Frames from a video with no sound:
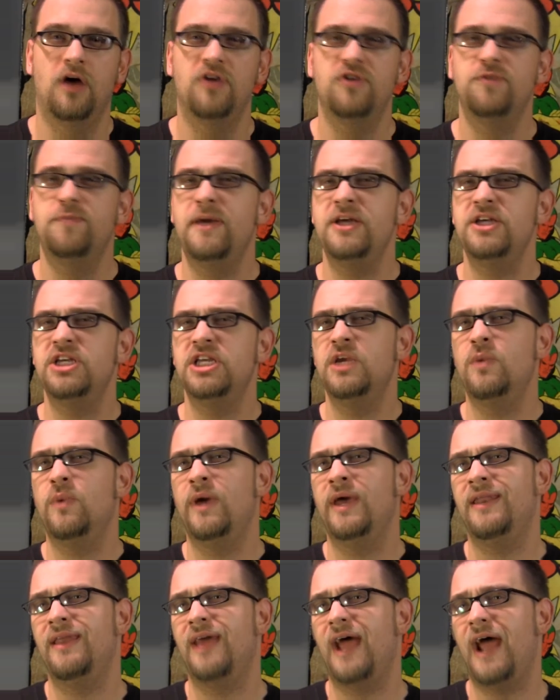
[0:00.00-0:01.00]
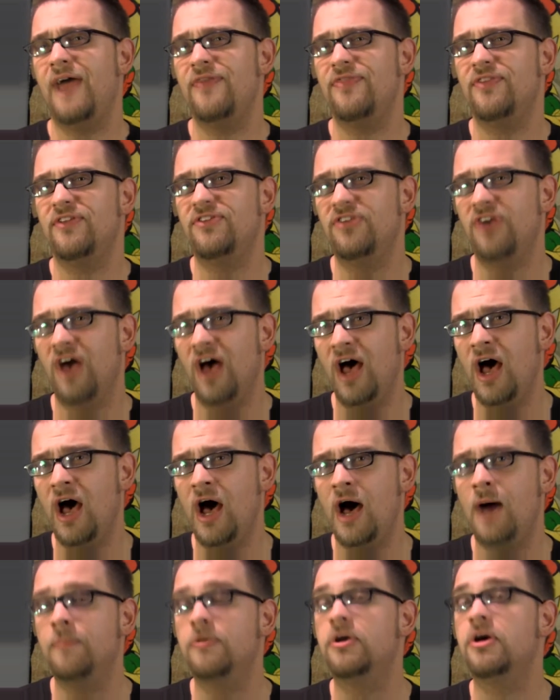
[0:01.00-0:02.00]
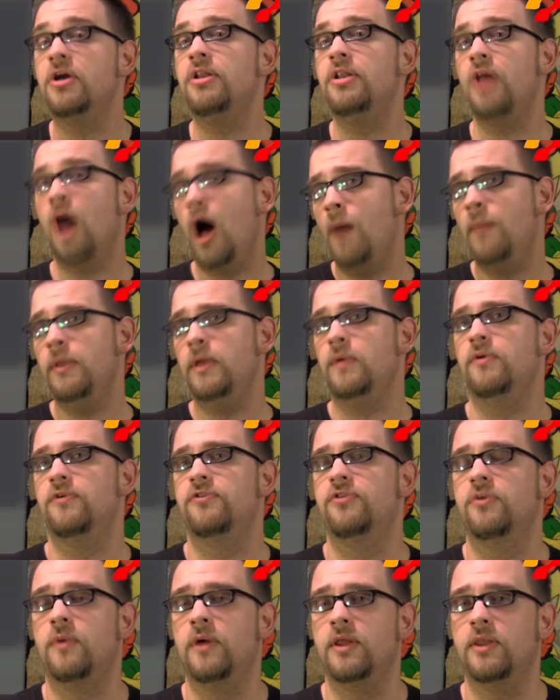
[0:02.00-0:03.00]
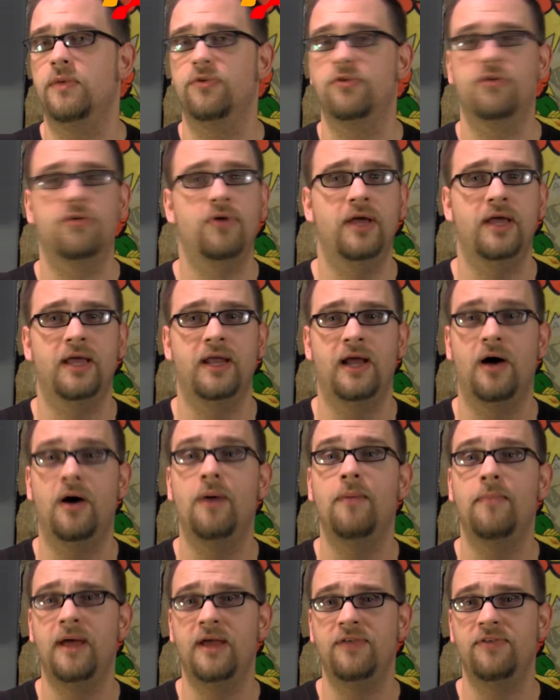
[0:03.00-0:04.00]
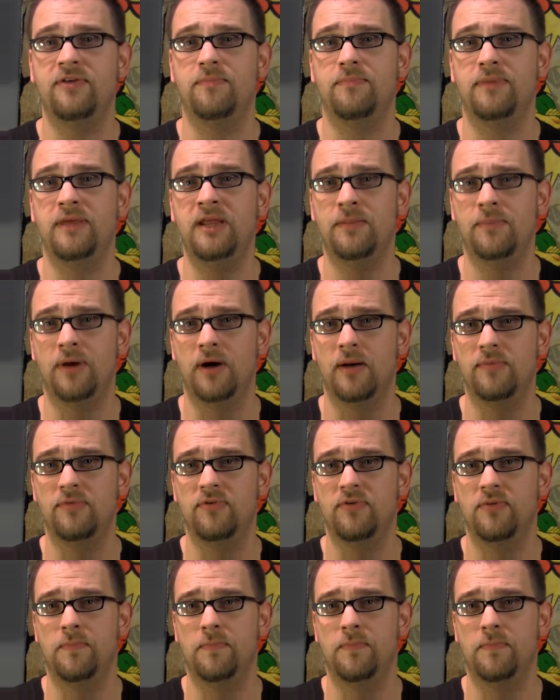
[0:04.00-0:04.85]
especially when at the time Konami was the one that was cranking out amazing beat 'em ups.